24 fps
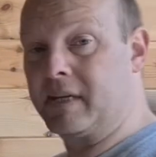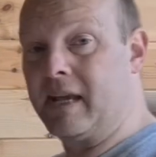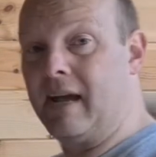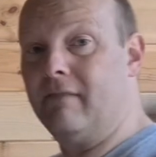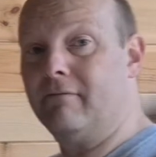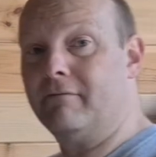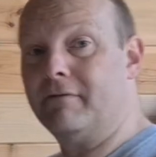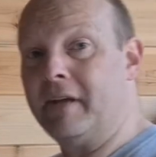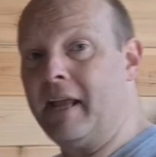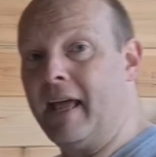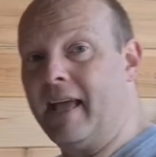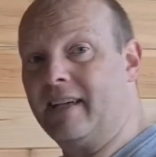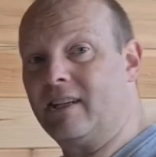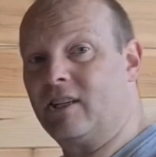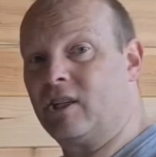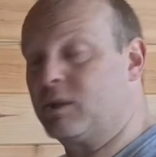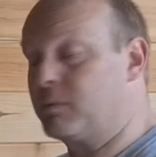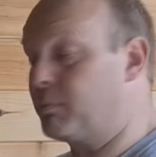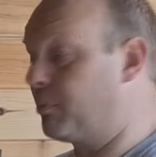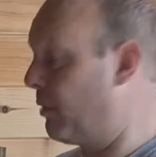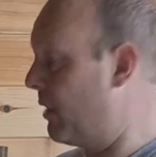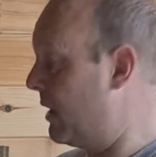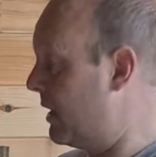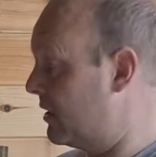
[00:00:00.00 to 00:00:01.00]
out next
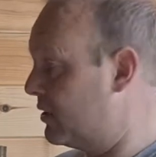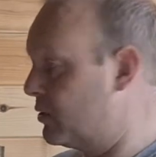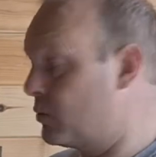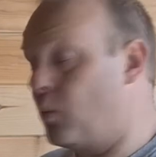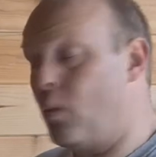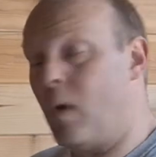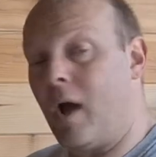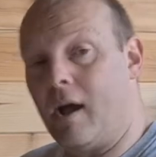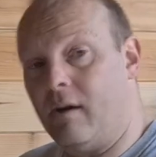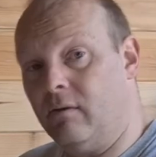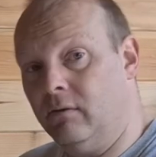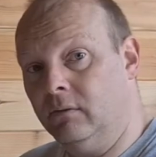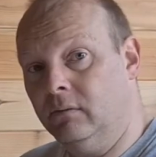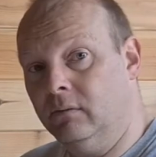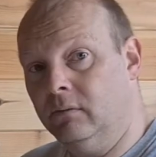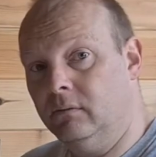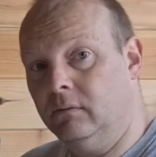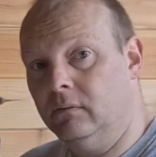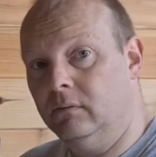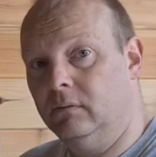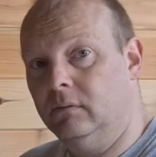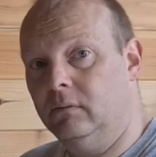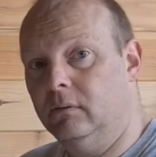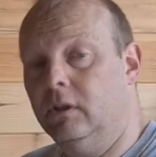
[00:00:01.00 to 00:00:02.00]
spring as well,
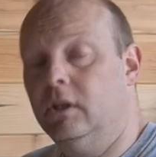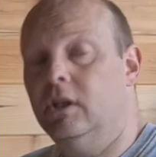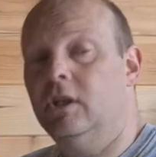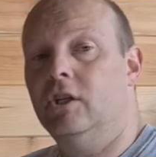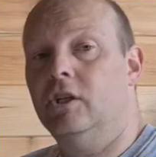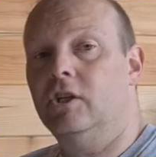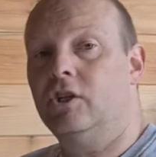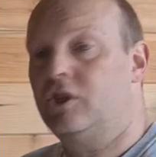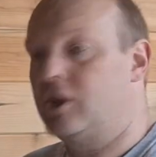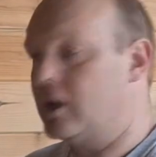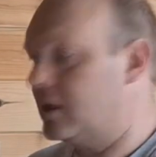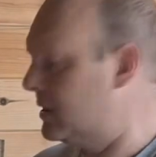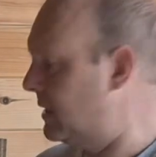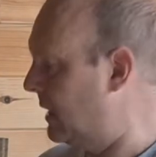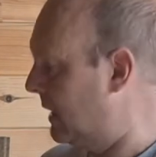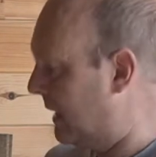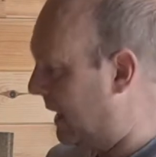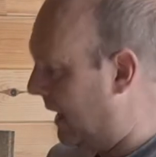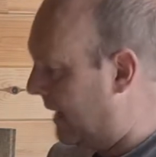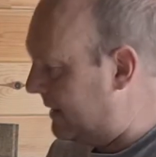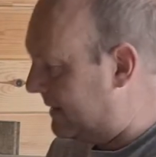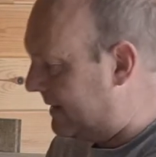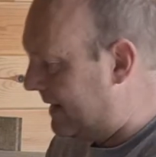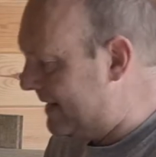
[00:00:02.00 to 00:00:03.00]
just in
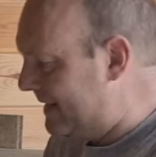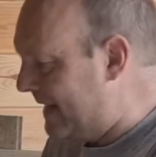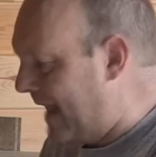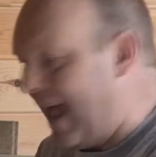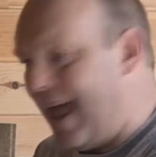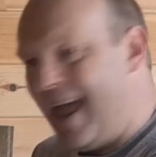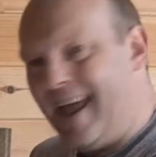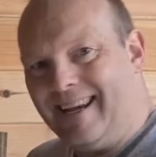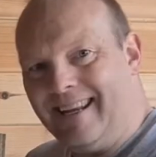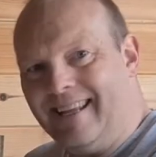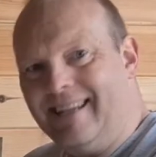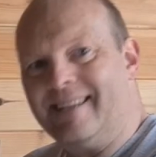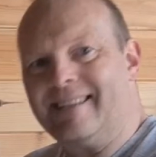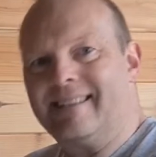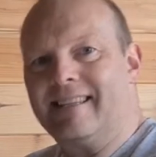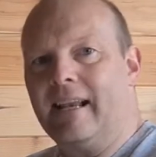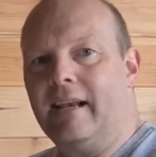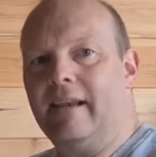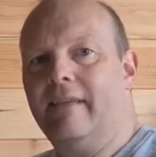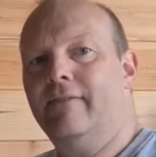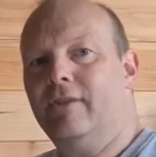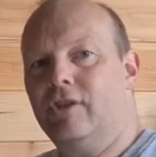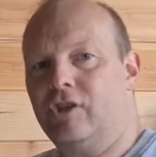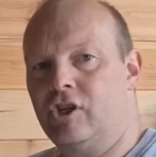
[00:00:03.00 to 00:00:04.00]
case there's any still
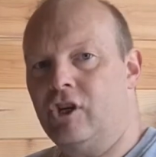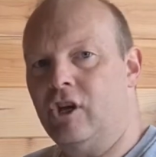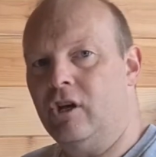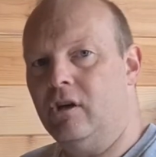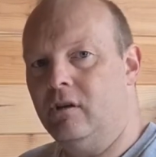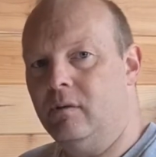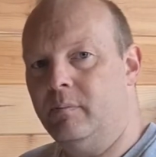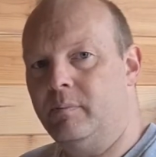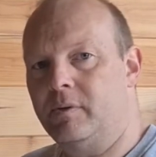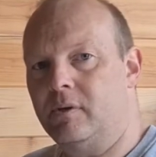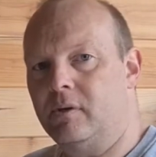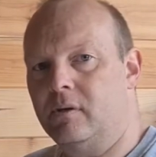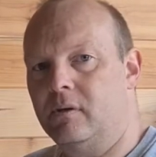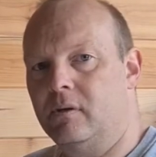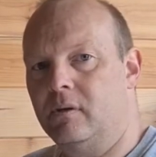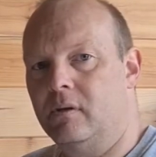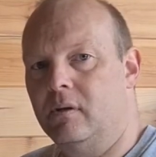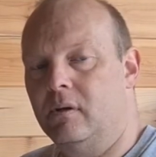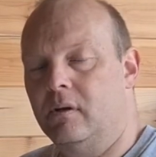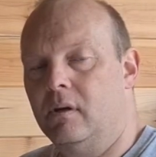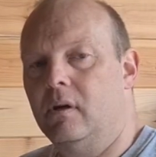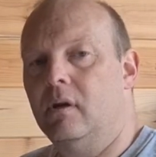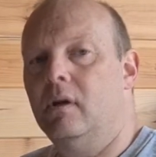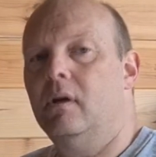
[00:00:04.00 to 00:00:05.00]
in the tubes.
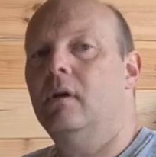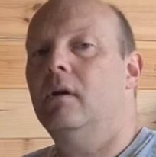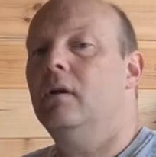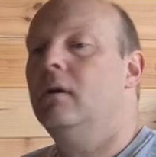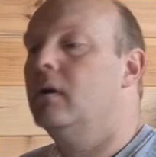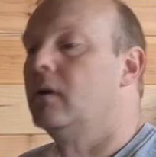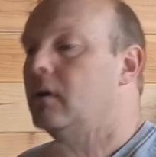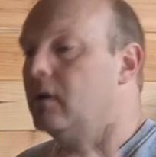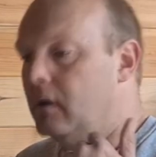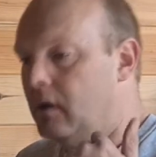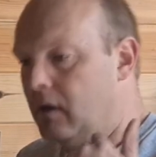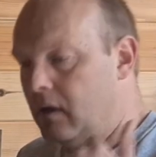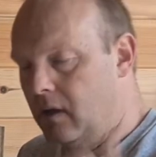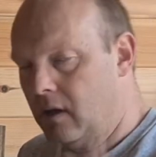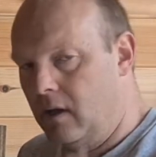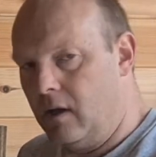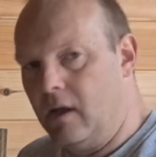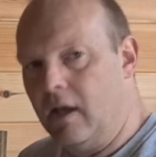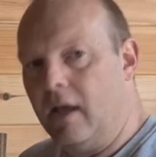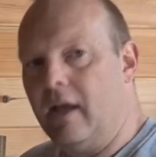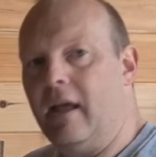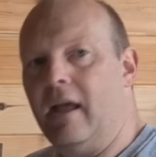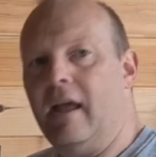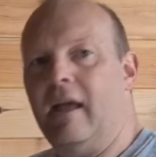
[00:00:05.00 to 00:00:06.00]

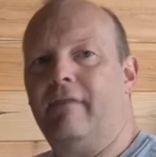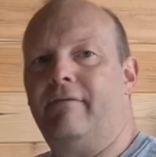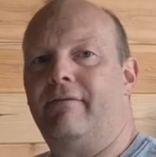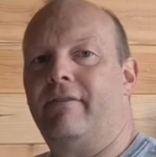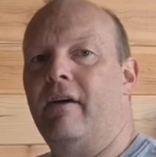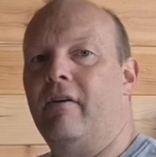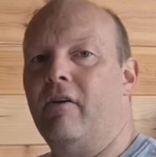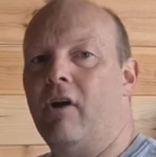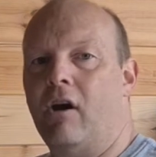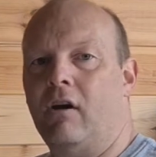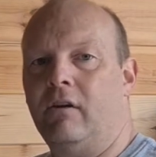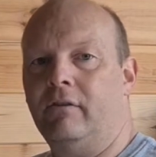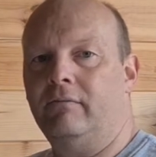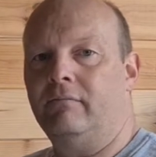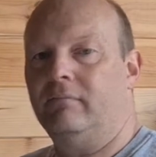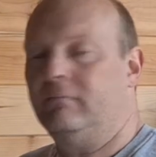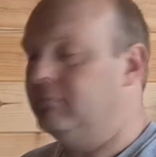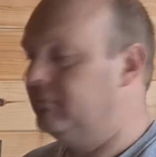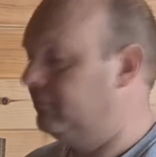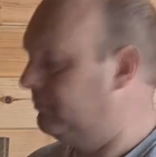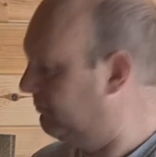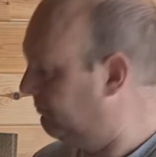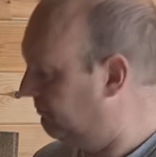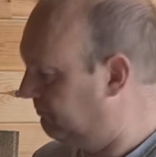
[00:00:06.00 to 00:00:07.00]
If there aren't,
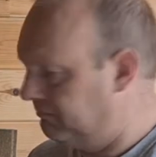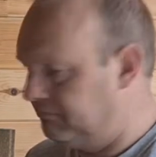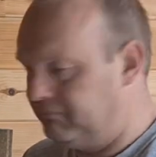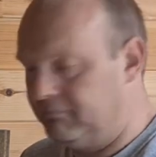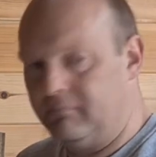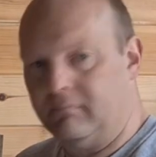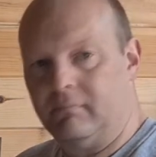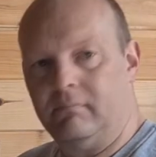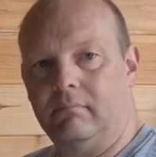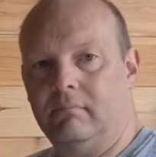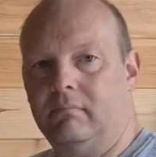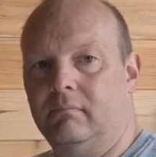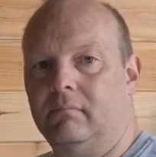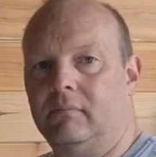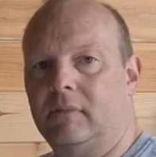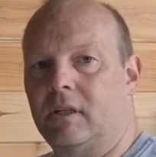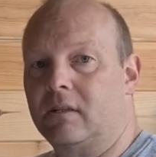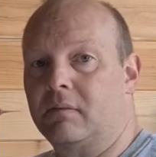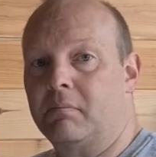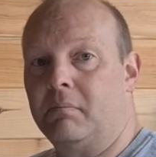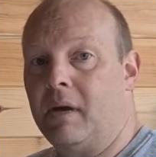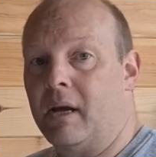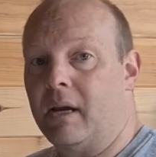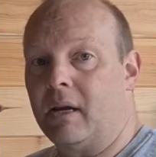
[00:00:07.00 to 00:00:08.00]
it
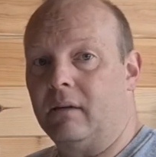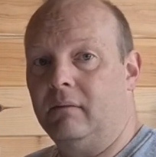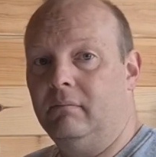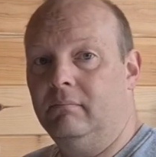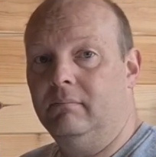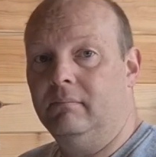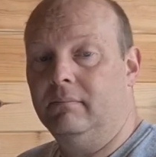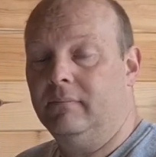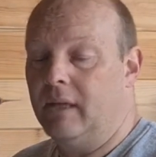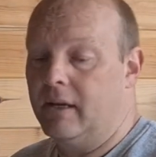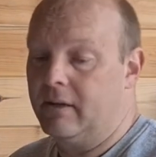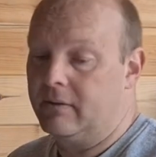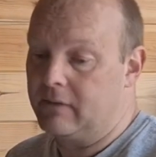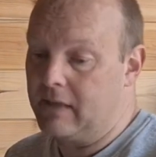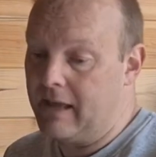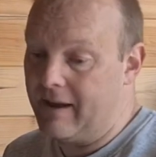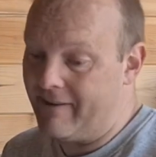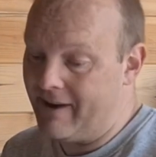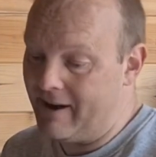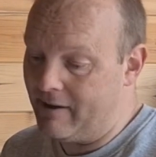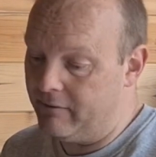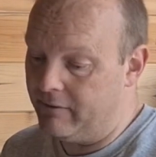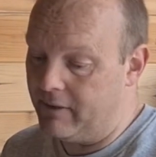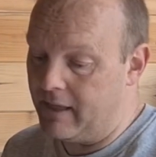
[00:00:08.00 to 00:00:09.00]
doesn't matter.
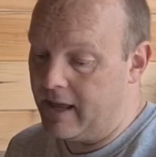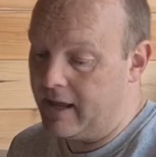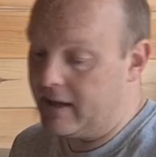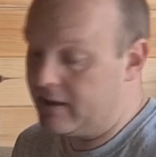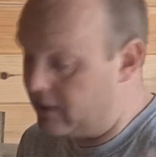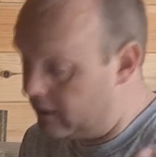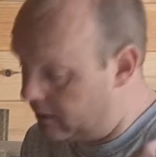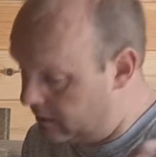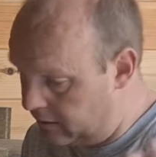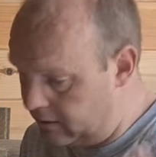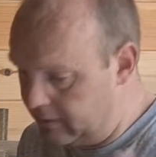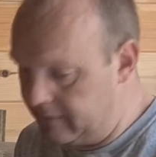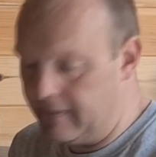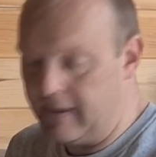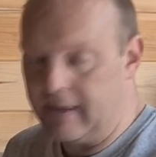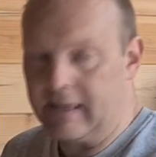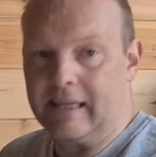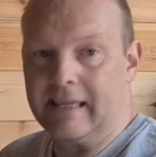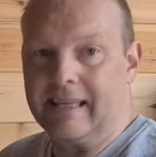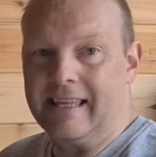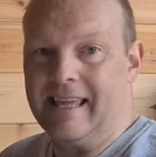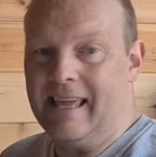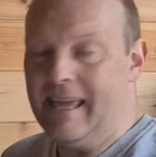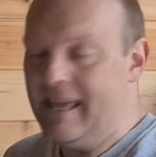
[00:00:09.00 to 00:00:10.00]
They're out there.
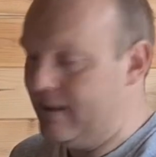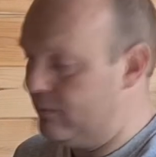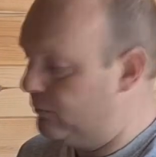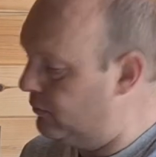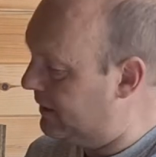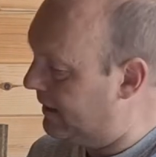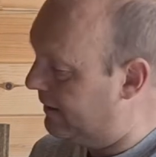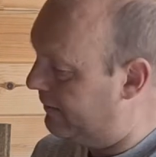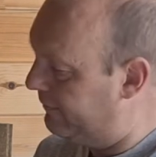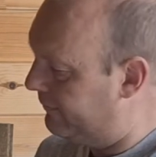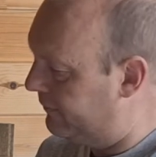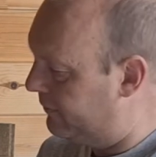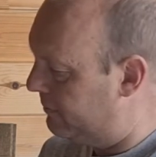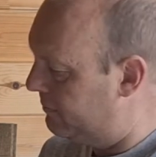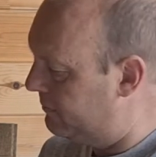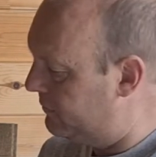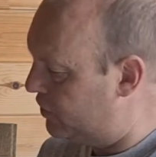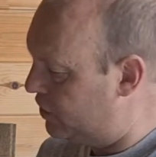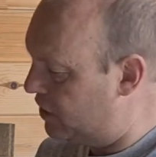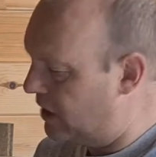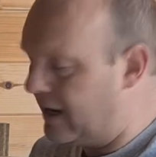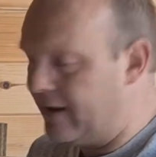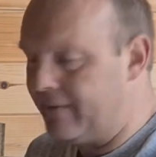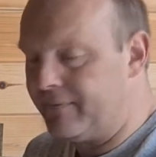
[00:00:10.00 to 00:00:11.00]
It will give them a
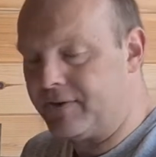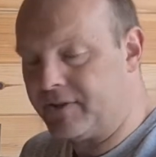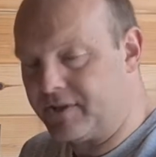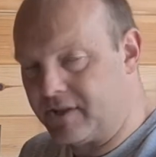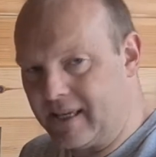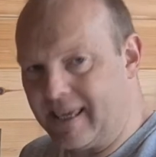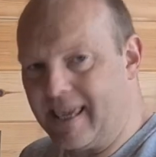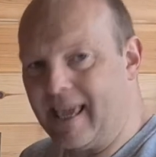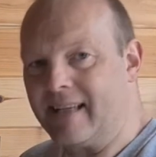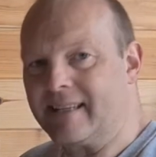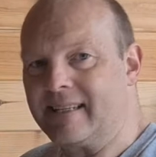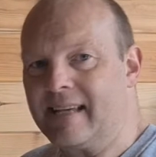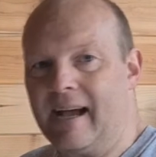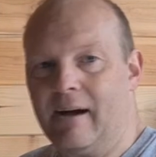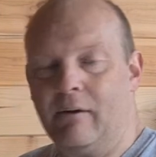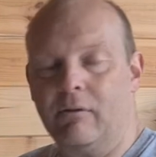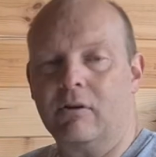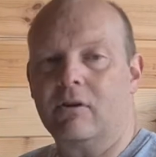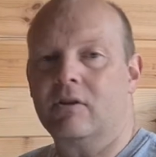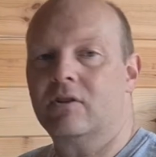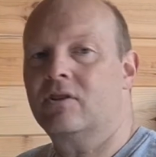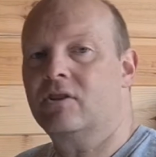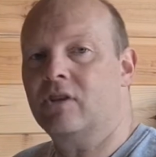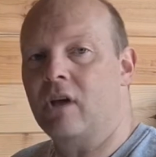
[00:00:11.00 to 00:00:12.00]
chance to get out,
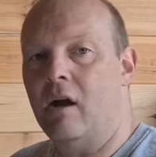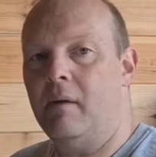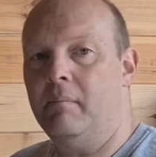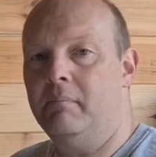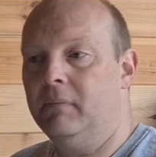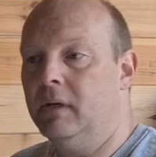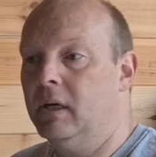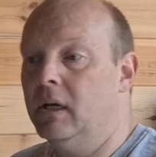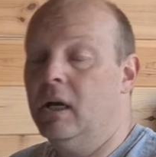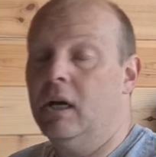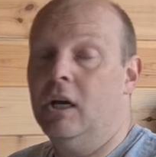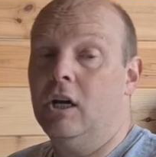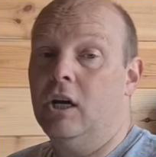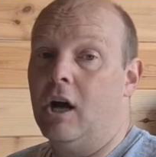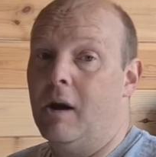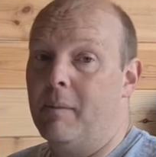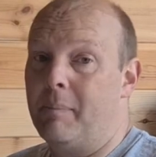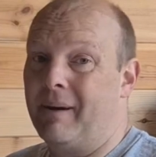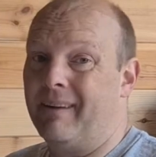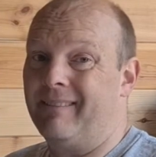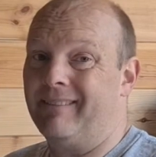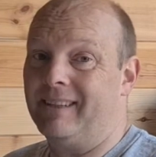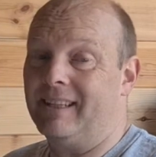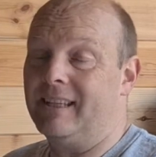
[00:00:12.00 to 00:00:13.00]
because some
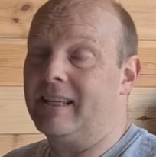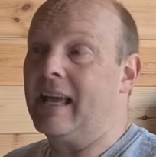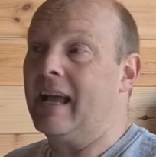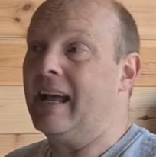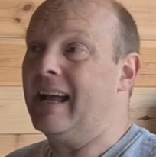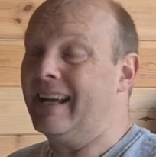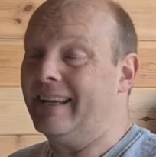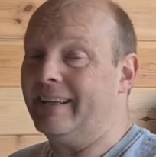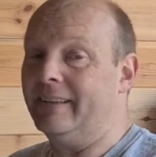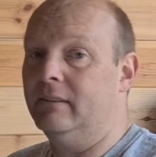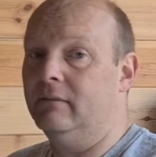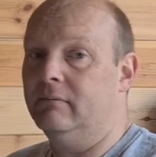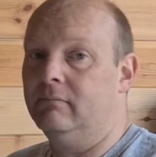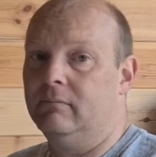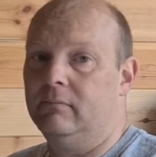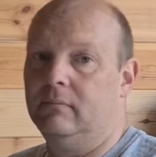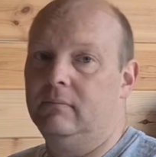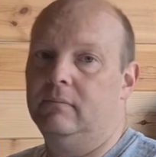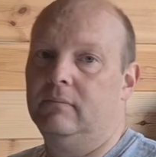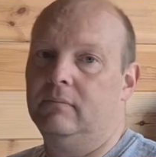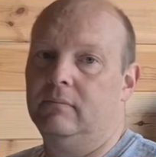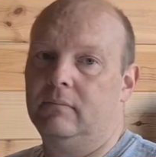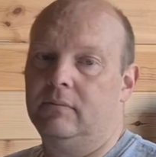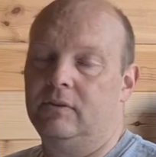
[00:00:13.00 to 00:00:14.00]
apparently can
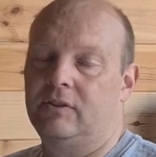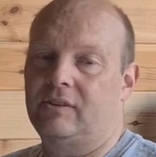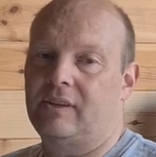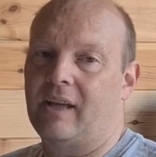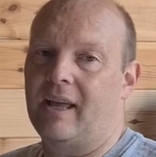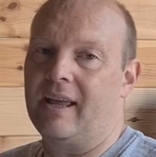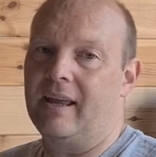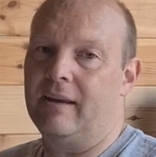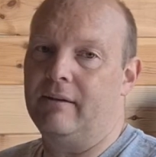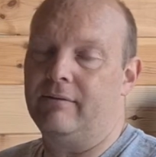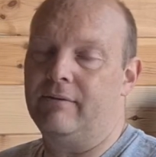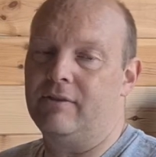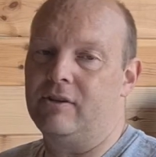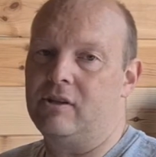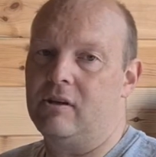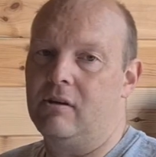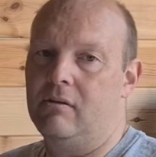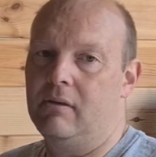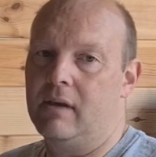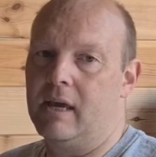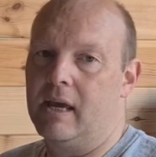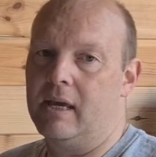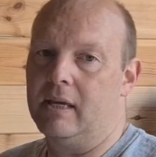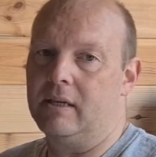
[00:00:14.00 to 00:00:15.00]
stay in for 2
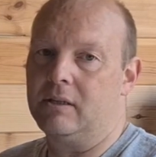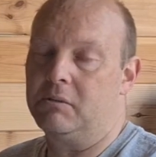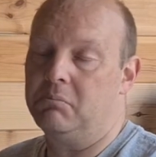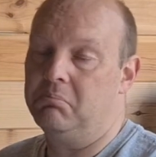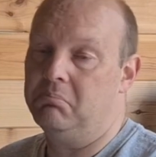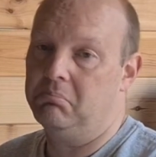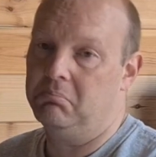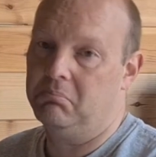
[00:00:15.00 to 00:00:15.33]
years.